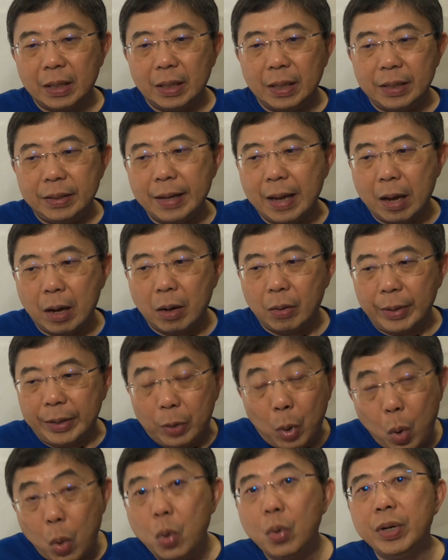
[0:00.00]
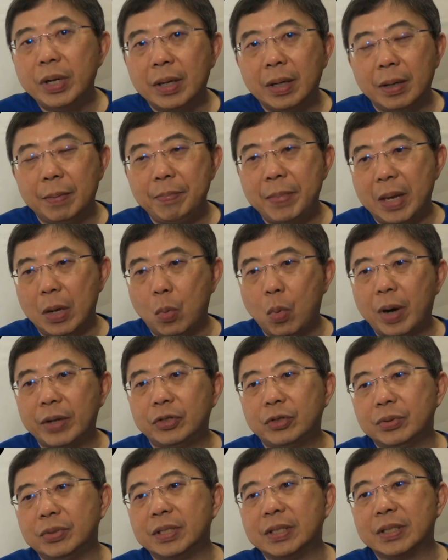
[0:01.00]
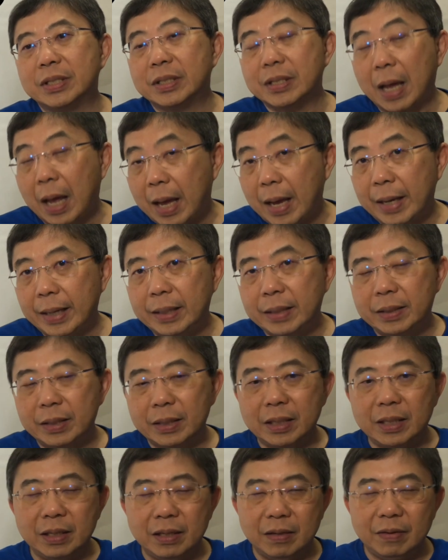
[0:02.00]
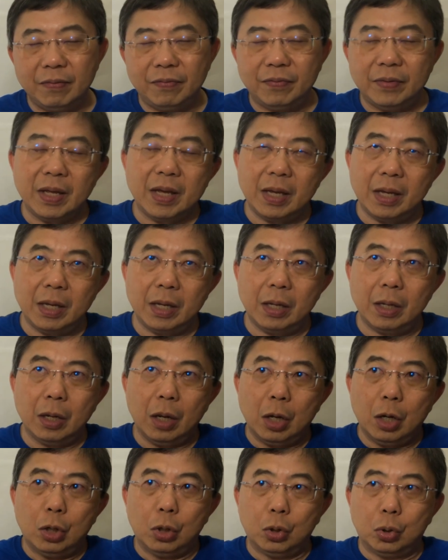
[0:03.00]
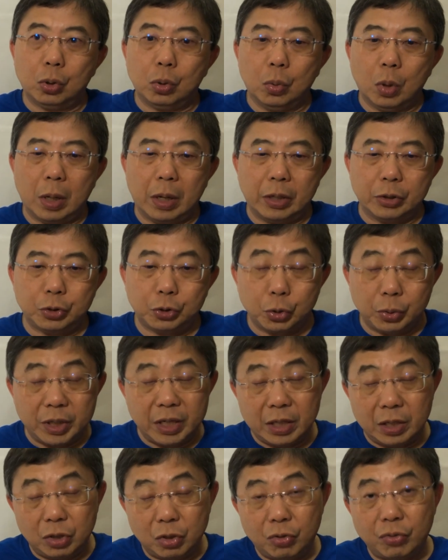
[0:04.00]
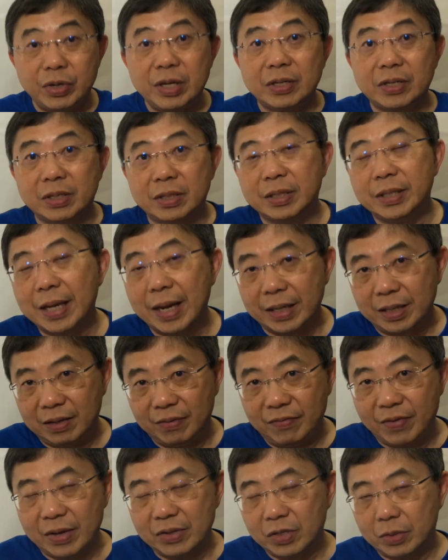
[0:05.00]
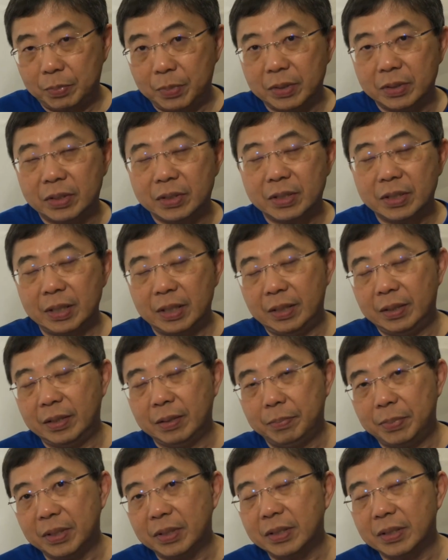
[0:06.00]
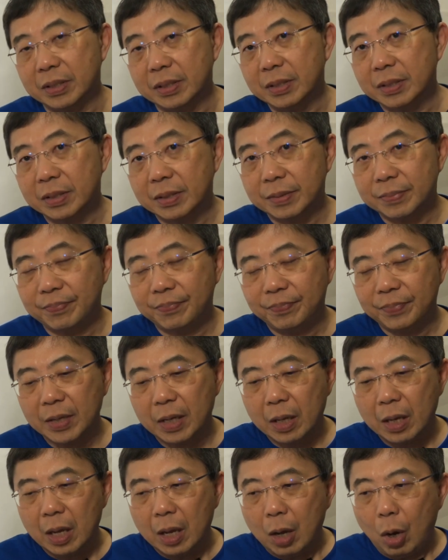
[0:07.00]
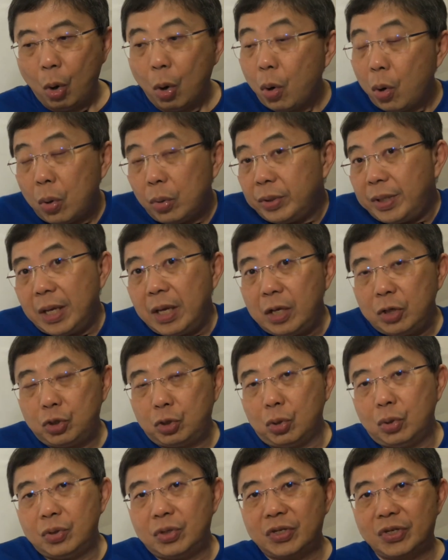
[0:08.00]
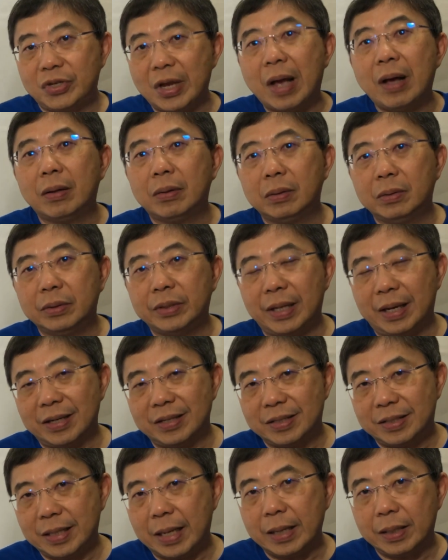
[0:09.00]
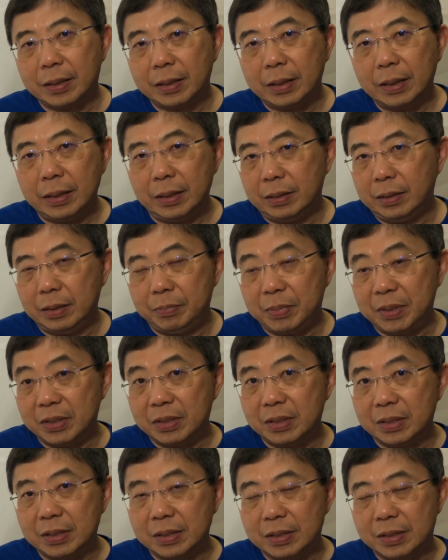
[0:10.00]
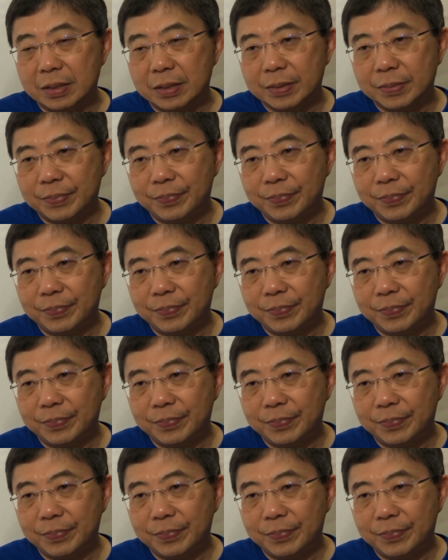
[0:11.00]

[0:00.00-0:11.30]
Now, an owner may want to decide if they should increase their investments in the business or they should sell their stake in the business.